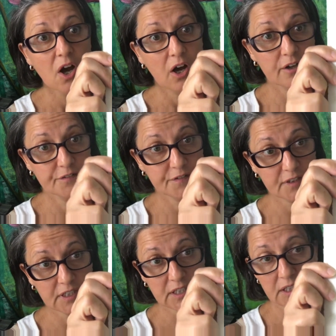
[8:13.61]

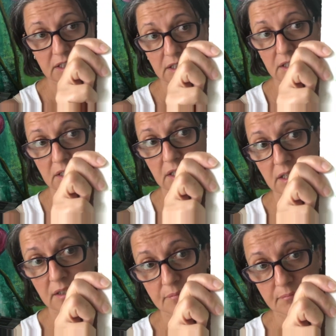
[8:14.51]
hopefully
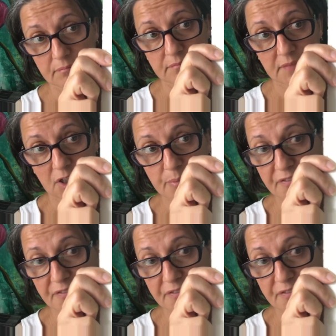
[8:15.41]
that'll be